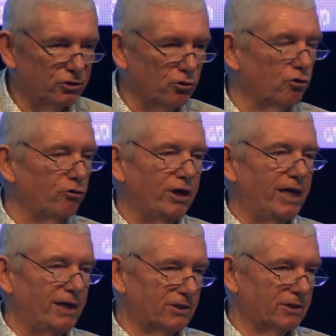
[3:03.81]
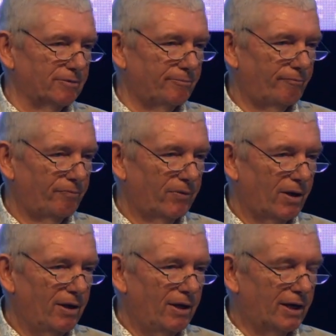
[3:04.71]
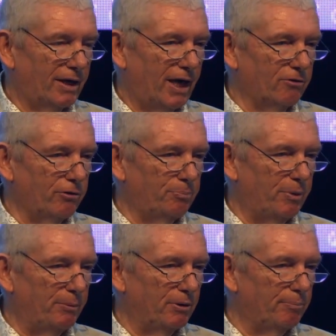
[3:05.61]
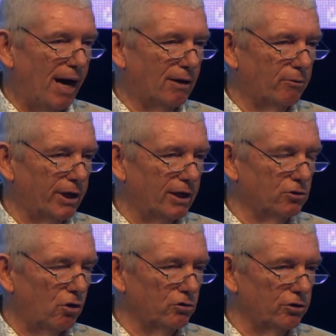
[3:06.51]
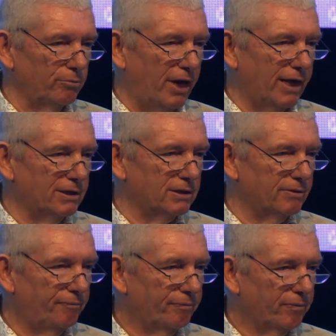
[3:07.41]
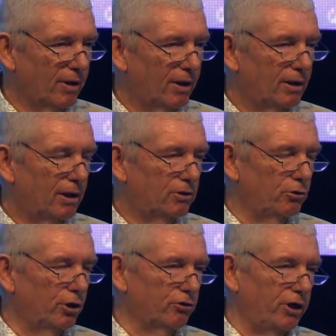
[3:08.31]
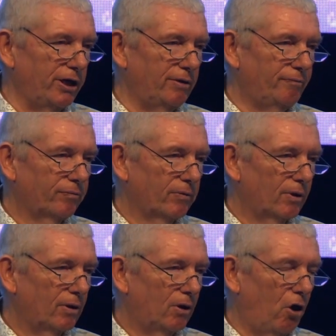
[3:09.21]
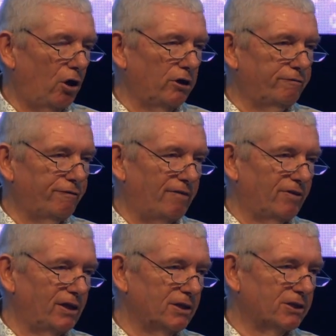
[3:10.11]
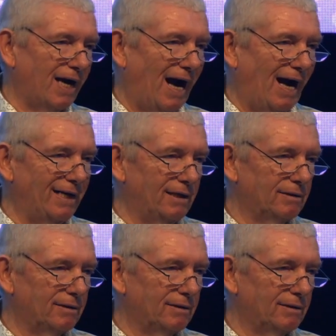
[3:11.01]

So greetings. Can I greet people back when I talk to them next? Yes. You agree? Yes. All in favor? Say aye.